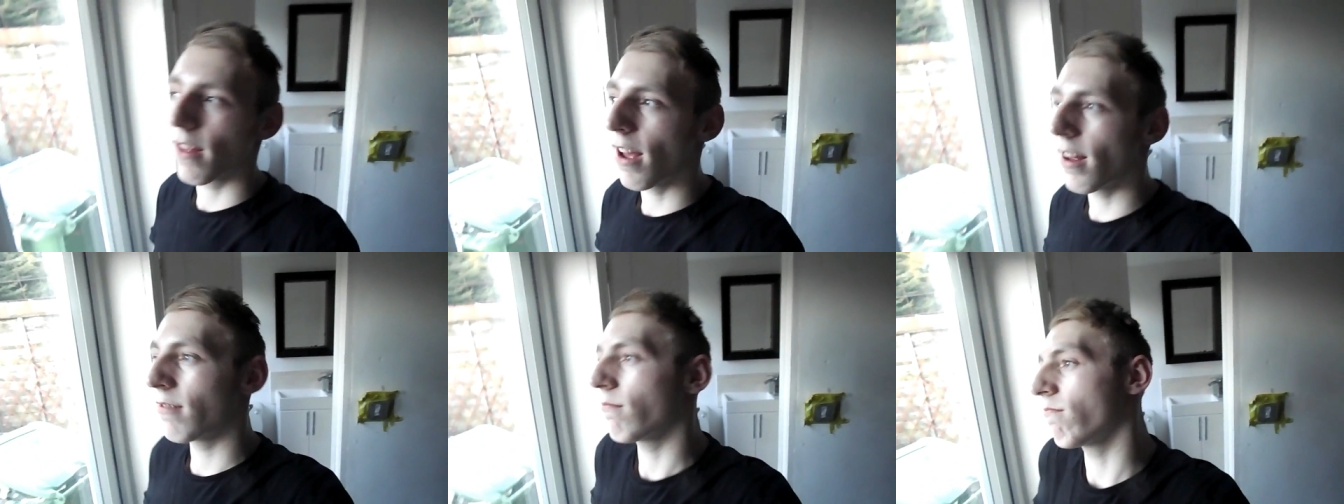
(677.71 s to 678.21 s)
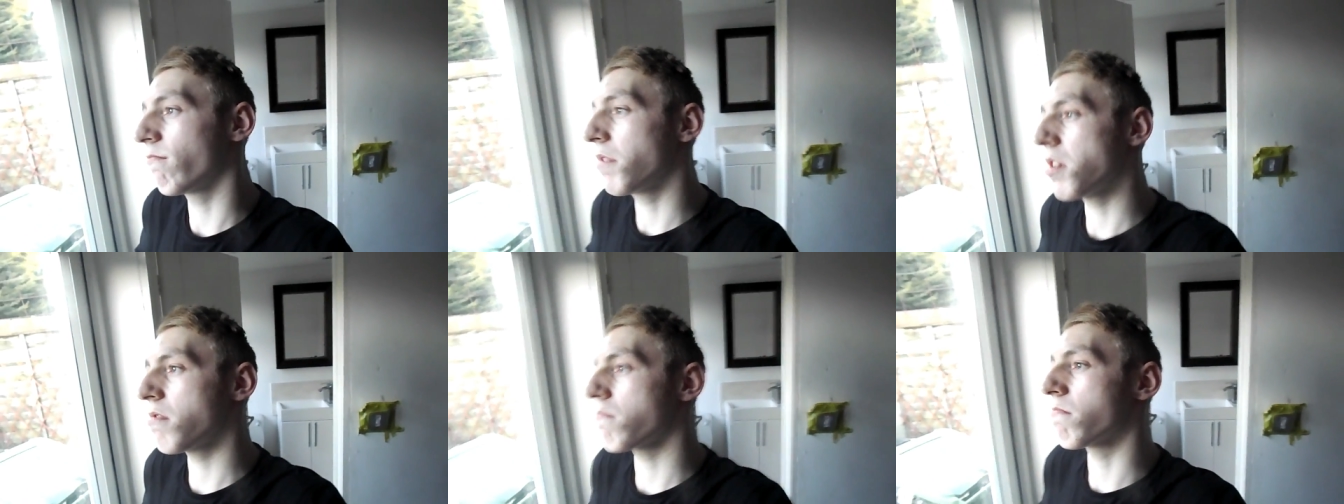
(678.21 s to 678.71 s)
And,
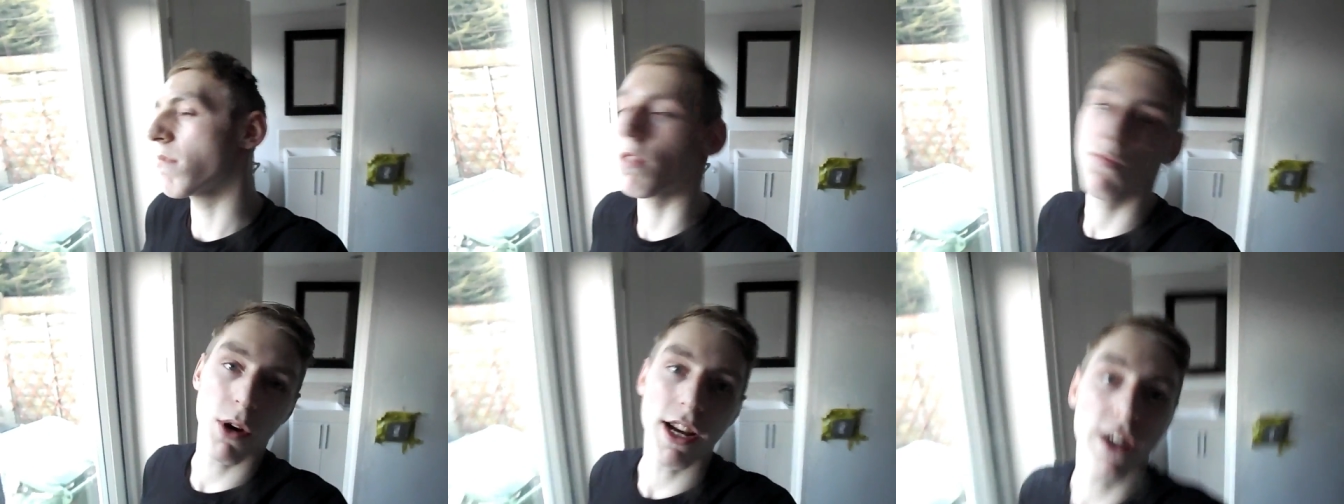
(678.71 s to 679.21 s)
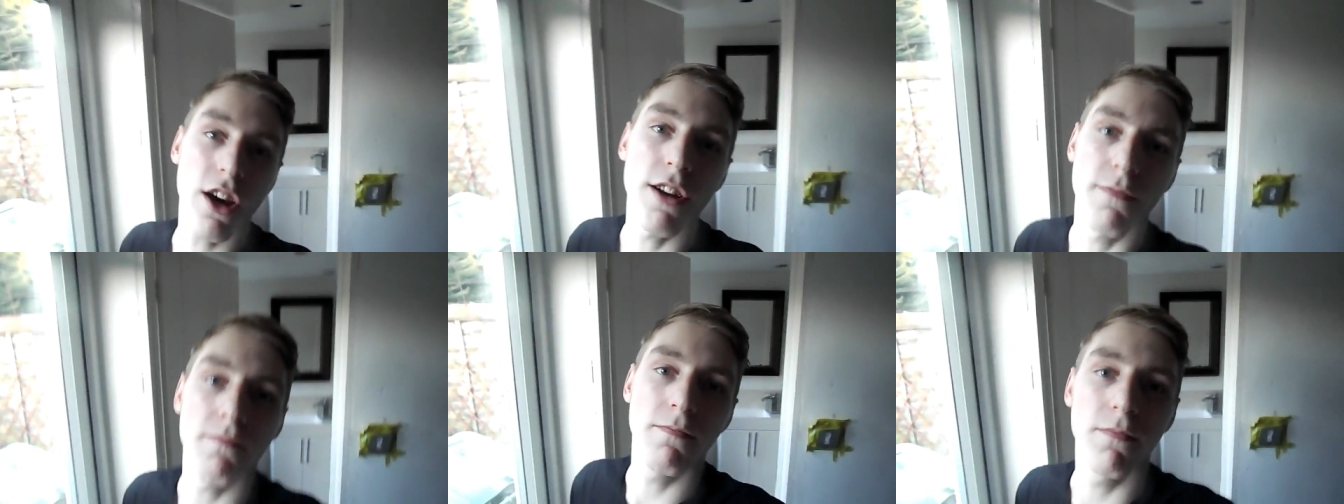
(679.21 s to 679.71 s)
yeah, that's pretty
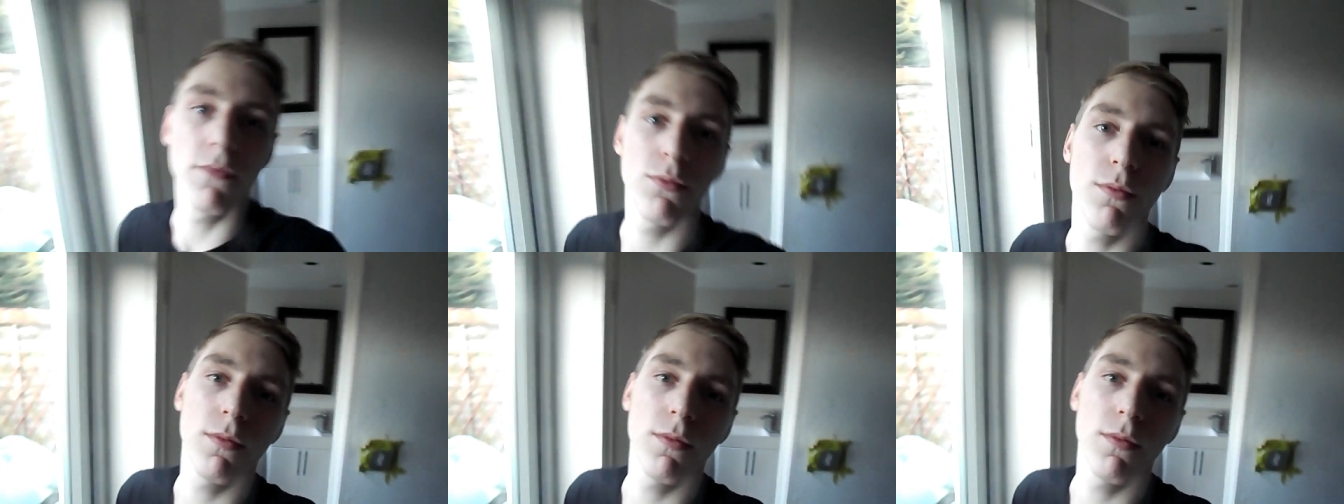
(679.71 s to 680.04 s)
good. Mm.